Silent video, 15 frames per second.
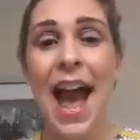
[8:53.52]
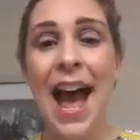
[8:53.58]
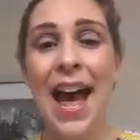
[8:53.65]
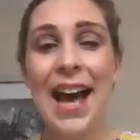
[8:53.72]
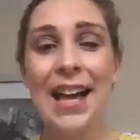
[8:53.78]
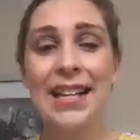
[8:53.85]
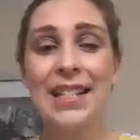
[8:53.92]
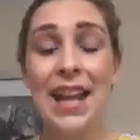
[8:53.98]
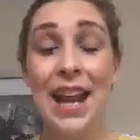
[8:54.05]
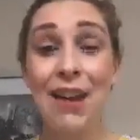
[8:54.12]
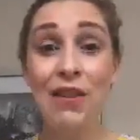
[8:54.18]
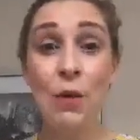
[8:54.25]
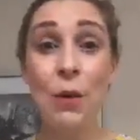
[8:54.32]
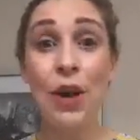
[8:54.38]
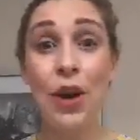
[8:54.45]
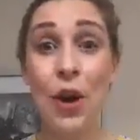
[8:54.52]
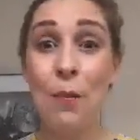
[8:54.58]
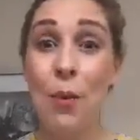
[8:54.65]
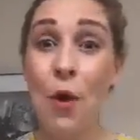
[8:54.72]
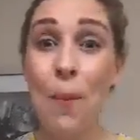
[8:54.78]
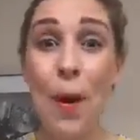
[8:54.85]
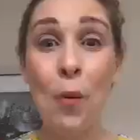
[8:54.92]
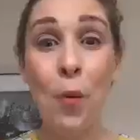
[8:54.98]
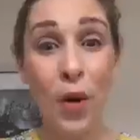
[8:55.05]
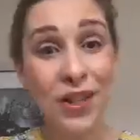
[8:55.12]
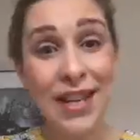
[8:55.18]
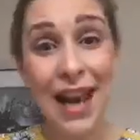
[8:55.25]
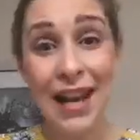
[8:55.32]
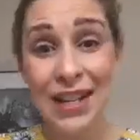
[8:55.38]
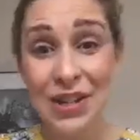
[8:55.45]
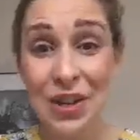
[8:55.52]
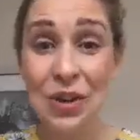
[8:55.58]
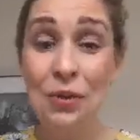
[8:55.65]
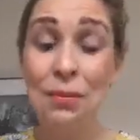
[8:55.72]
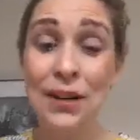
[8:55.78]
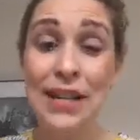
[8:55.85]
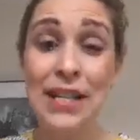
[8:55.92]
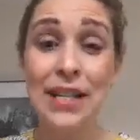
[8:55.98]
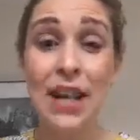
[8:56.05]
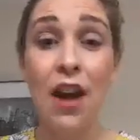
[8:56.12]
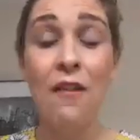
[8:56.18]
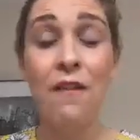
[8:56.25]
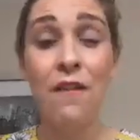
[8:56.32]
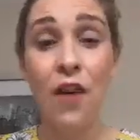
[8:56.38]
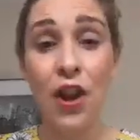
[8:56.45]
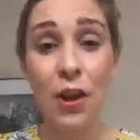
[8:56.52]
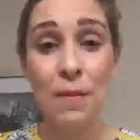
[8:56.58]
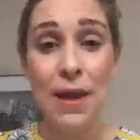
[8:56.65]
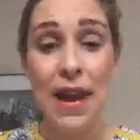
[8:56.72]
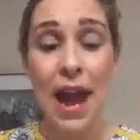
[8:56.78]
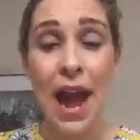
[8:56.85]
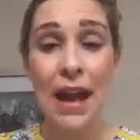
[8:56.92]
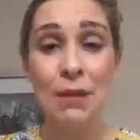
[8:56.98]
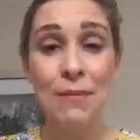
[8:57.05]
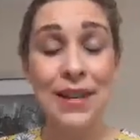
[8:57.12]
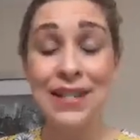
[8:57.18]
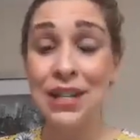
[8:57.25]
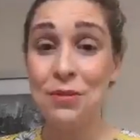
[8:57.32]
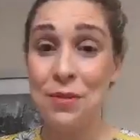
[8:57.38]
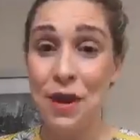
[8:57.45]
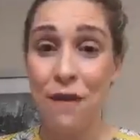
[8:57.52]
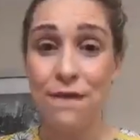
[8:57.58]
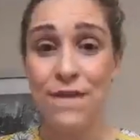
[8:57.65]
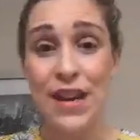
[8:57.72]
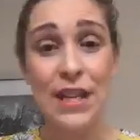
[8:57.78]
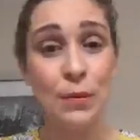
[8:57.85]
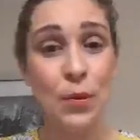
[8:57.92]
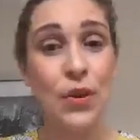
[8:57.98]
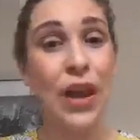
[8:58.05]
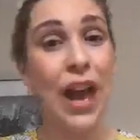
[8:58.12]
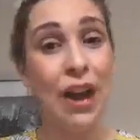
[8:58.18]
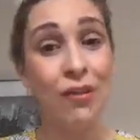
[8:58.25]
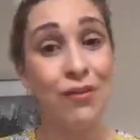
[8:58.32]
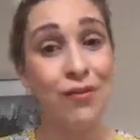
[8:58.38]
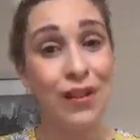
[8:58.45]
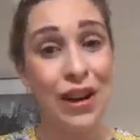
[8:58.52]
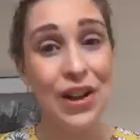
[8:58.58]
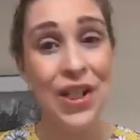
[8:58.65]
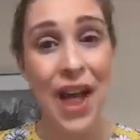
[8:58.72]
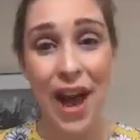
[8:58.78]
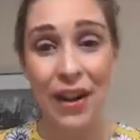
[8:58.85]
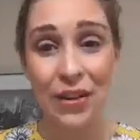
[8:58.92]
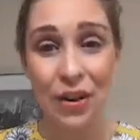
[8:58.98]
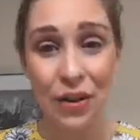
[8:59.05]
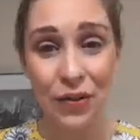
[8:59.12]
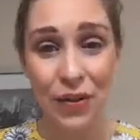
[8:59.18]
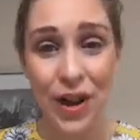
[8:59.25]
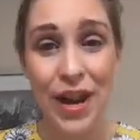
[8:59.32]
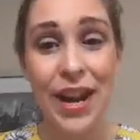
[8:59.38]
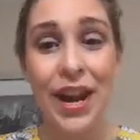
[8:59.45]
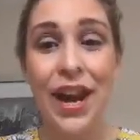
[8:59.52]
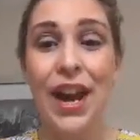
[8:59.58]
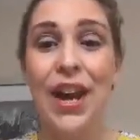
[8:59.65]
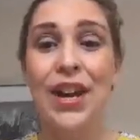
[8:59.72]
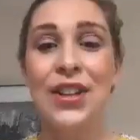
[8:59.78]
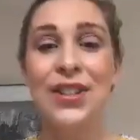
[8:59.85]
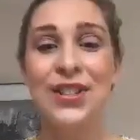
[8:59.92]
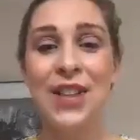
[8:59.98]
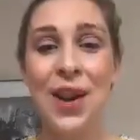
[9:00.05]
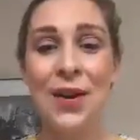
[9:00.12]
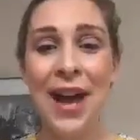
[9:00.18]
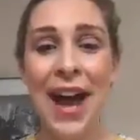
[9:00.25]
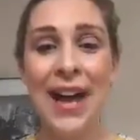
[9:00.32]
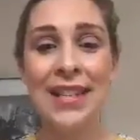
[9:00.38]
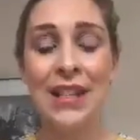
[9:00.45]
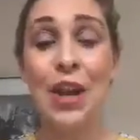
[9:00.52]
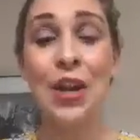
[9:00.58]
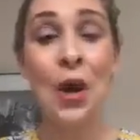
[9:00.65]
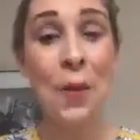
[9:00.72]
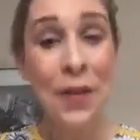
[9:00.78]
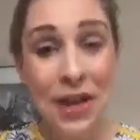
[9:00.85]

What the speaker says: And if you want to know more about what I do, please follow me and message me on Facebook at Real Hannah Godfrey. So guys, go